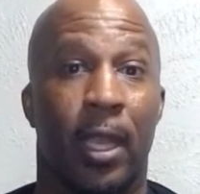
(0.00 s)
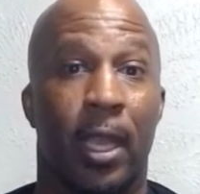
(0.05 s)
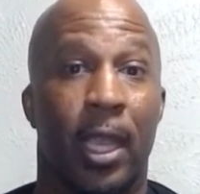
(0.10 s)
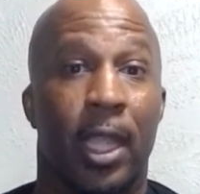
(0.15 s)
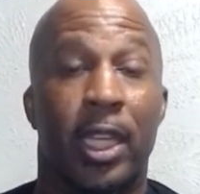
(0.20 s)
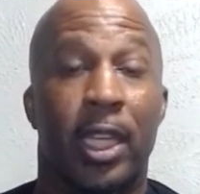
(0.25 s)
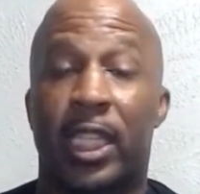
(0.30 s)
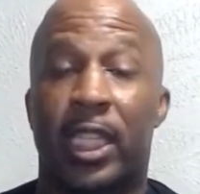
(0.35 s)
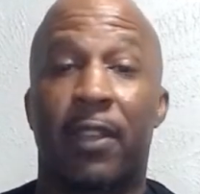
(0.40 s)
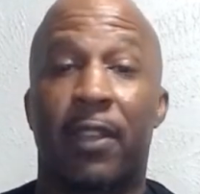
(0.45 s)

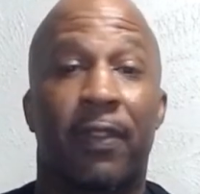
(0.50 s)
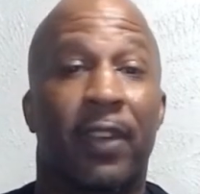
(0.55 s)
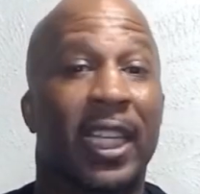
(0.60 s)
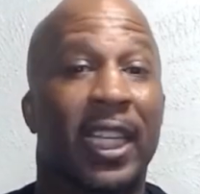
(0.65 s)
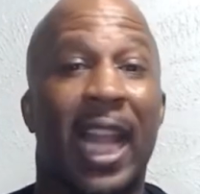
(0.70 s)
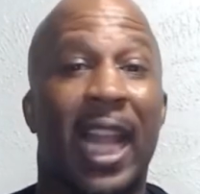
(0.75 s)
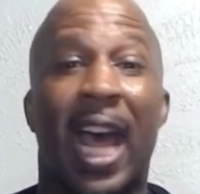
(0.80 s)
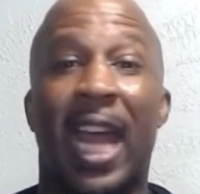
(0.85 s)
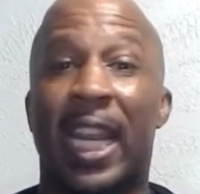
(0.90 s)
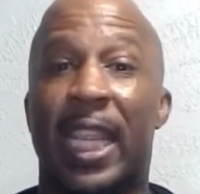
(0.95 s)
You see, for a
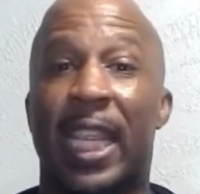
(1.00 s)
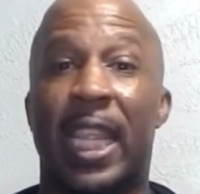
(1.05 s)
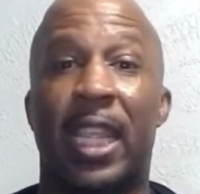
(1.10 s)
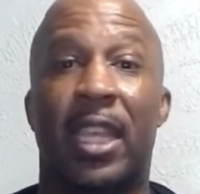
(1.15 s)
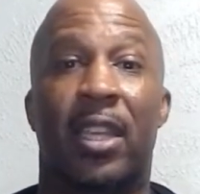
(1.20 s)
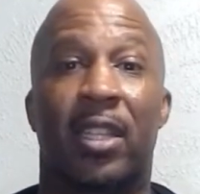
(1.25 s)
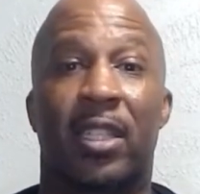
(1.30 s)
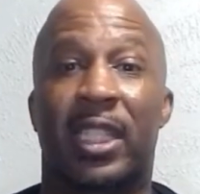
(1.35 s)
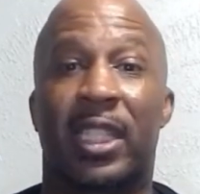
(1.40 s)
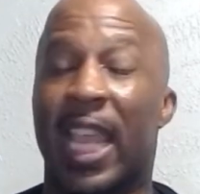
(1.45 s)
lot of
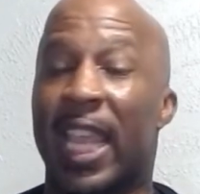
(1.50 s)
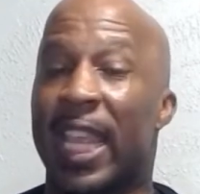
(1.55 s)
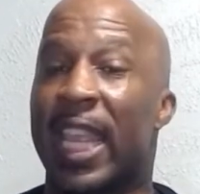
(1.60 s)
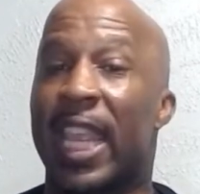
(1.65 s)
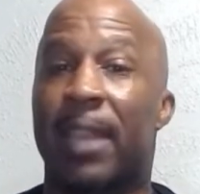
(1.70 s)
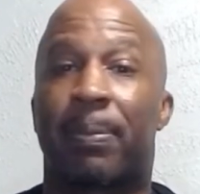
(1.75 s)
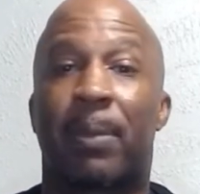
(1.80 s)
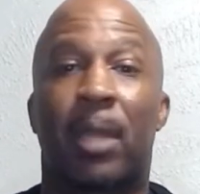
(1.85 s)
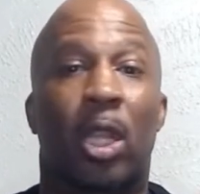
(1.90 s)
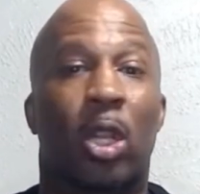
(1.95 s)
years, that
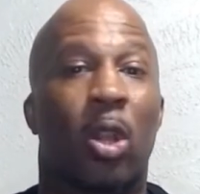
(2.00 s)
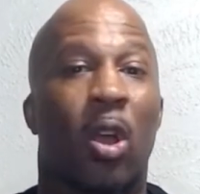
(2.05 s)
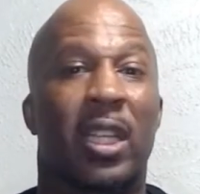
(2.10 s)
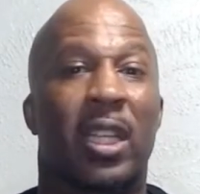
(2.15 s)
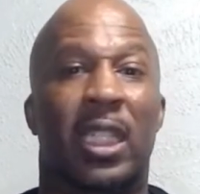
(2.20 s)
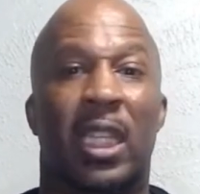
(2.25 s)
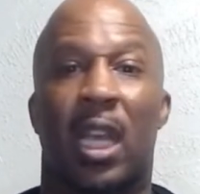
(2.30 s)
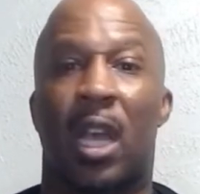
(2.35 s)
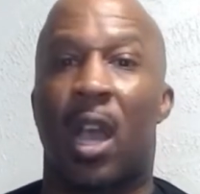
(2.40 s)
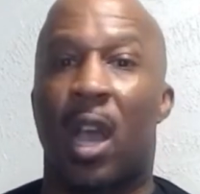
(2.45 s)
empty
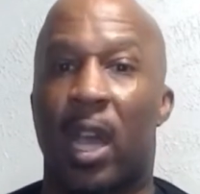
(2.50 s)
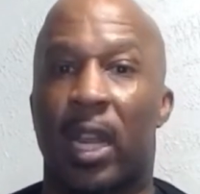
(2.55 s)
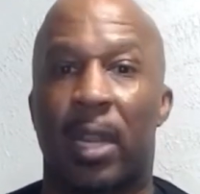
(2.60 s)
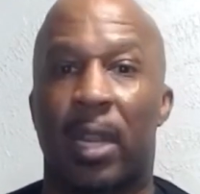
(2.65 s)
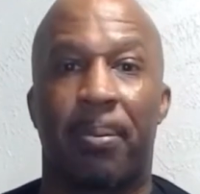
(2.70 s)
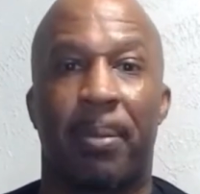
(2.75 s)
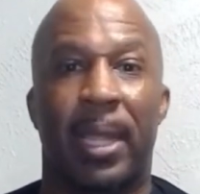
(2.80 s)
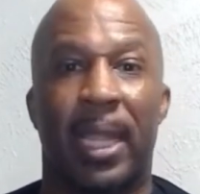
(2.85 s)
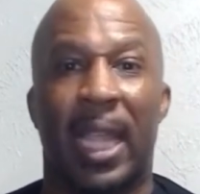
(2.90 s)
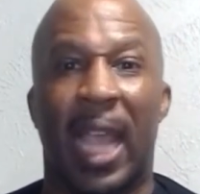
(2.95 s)
closet hunted
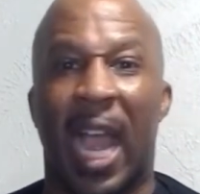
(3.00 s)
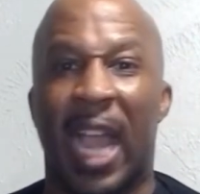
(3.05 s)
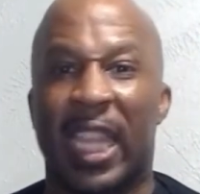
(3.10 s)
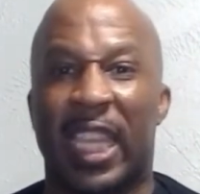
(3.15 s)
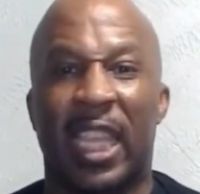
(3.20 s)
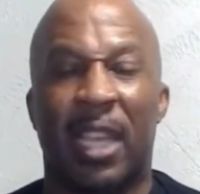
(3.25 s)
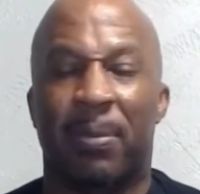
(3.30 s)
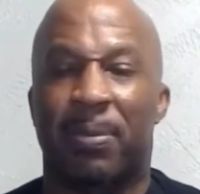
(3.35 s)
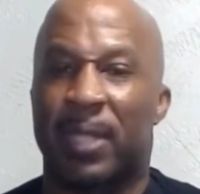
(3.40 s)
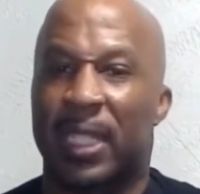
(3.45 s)
me. I
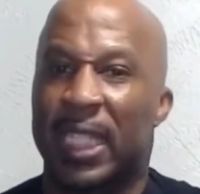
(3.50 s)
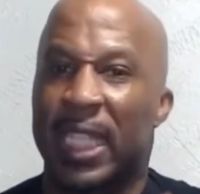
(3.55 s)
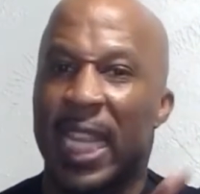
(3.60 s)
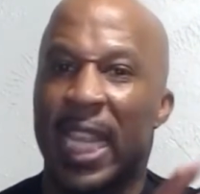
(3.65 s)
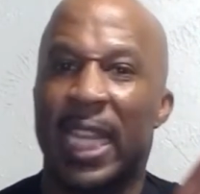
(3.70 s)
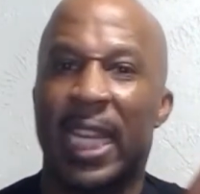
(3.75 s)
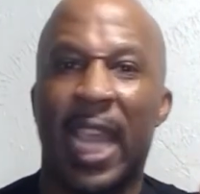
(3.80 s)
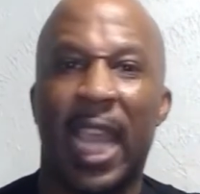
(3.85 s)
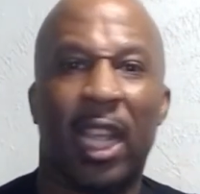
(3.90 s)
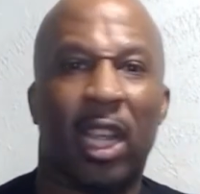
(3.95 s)
kept
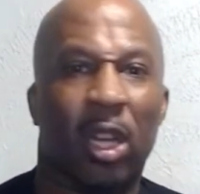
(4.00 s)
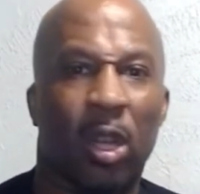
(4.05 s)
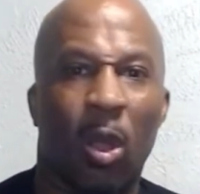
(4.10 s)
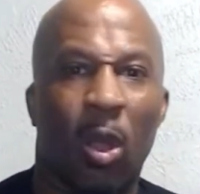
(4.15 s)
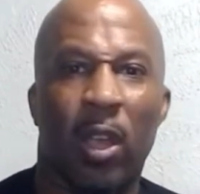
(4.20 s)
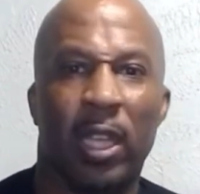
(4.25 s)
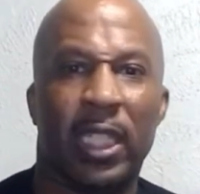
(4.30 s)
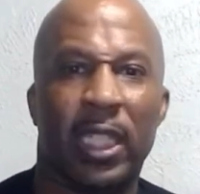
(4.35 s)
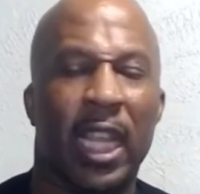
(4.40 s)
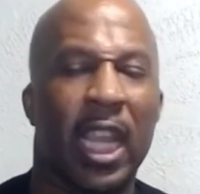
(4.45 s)
seeing that
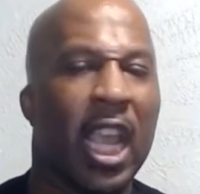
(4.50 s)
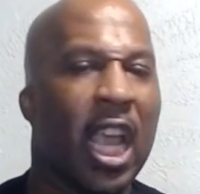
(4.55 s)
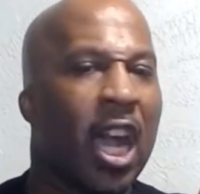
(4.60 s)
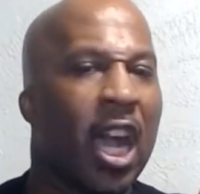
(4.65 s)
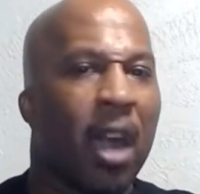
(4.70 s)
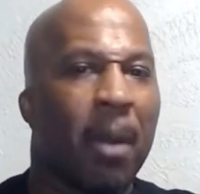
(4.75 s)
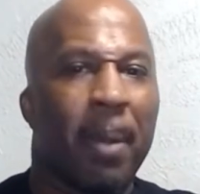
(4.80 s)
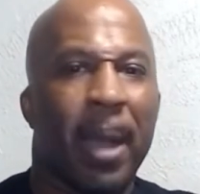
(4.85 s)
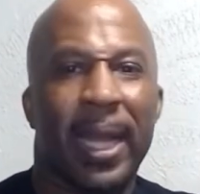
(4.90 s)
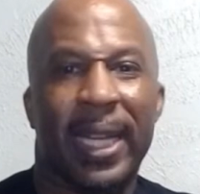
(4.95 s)
closet
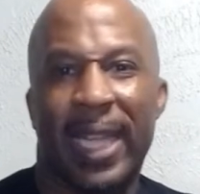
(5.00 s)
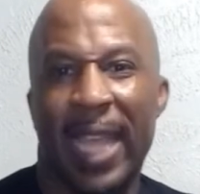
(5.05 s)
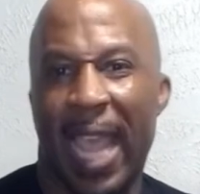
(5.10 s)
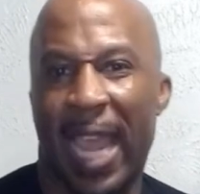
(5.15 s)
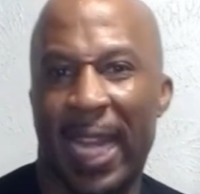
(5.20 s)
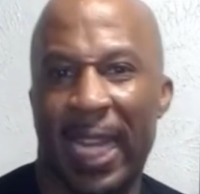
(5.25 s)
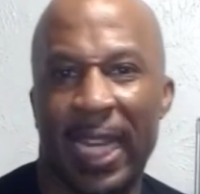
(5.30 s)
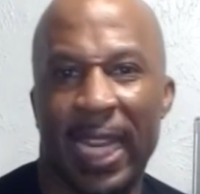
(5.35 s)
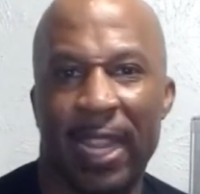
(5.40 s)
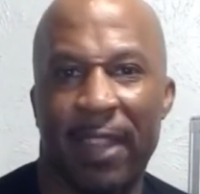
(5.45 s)
of my
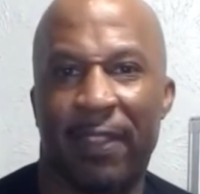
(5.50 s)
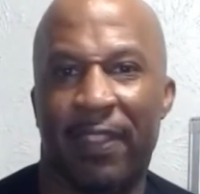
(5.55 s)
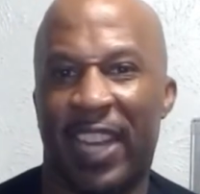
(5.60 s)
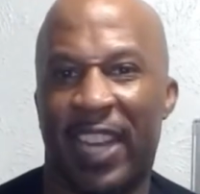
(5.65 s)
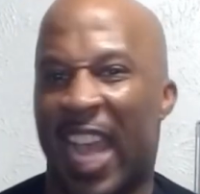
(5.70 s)
daddy leaving.